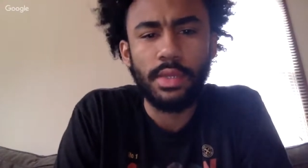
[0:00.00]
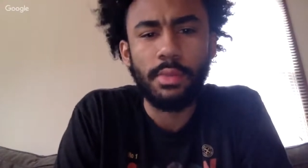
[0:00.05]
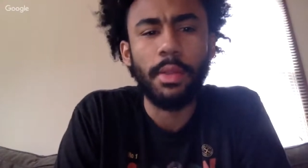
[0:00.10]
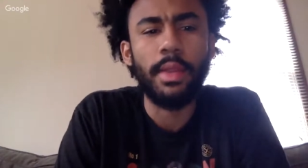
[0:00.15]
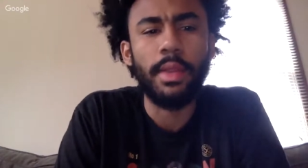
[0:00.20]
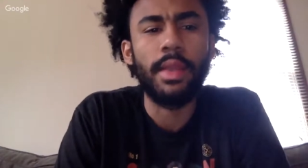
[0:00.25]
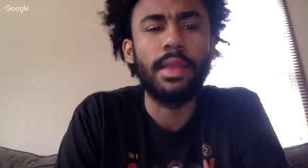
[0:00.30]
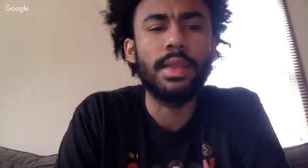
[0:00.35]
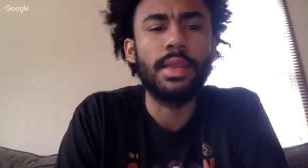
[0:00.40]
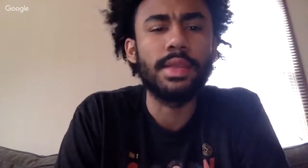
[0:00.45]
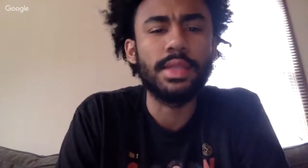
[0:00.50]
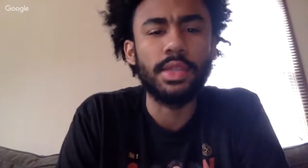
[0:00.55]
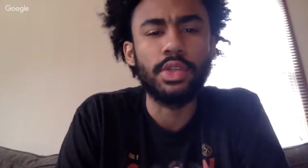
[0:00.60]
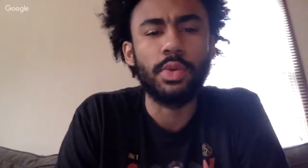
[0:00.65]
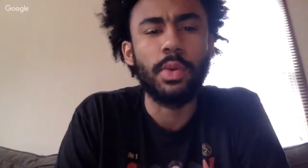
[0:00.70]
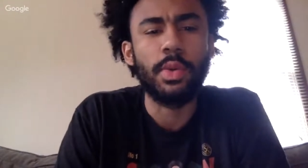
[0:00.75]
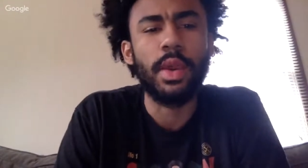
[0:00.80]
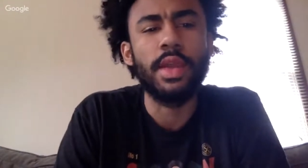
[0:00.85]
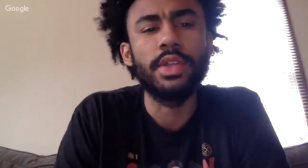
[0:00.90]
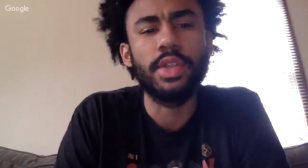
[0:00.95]
in this
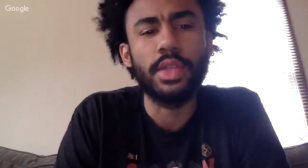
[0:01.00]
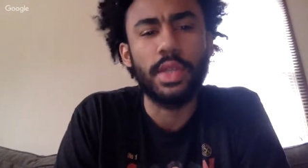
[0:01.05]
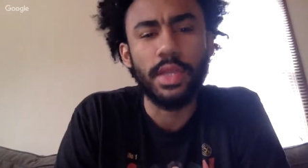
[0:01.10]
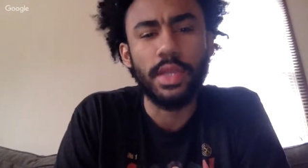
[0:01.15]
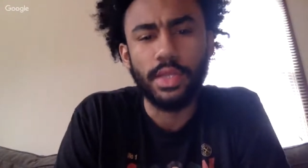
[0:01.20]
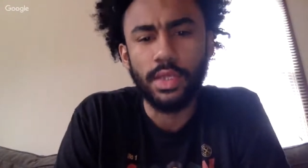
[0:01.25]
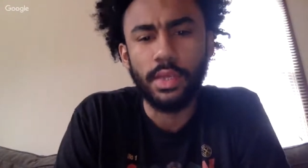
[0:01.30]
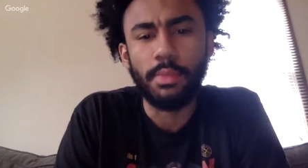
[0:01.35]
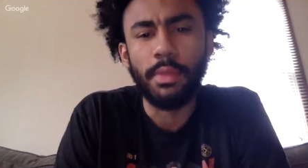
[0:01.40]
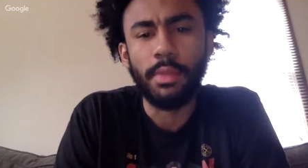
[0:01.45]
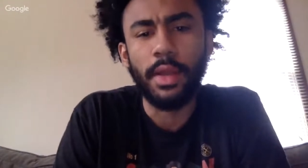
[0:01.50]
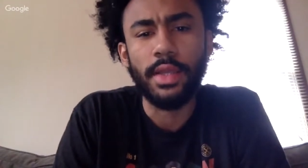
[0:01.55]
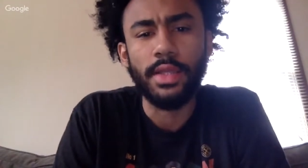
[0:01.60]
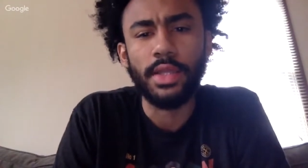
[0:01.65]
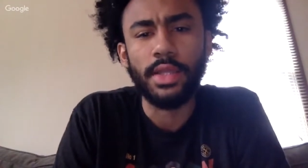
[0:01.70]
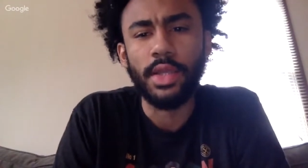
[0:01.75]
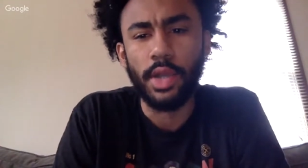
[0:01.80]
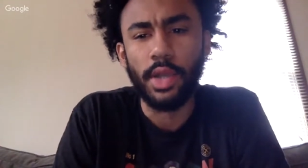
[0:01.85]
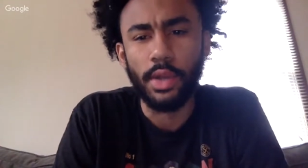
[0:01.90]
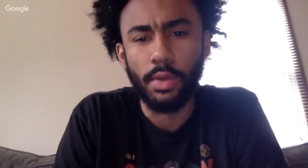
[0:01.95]
situation, these are the plays that
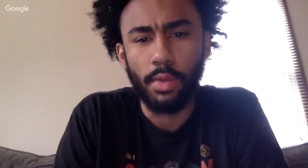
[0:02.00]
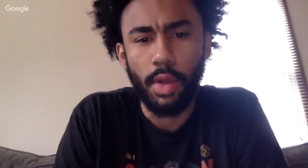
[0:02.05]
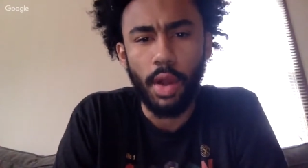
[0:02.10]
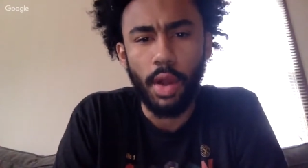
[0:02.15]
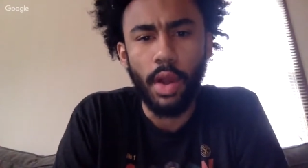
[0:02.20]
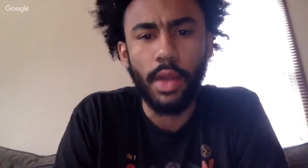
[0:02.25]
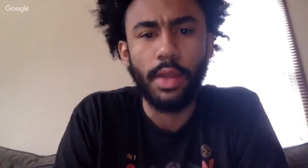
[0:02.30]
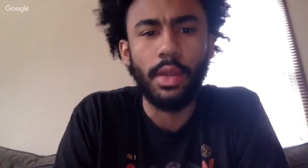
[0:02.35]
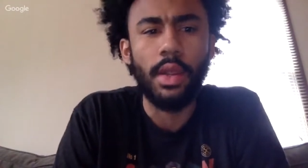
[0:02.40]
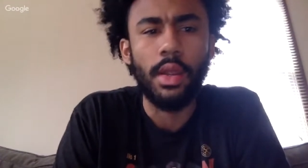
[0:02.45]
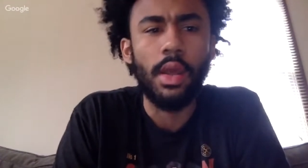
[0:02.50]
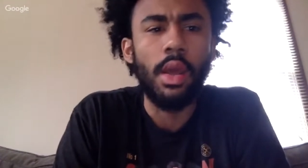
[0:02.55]
they're going to run,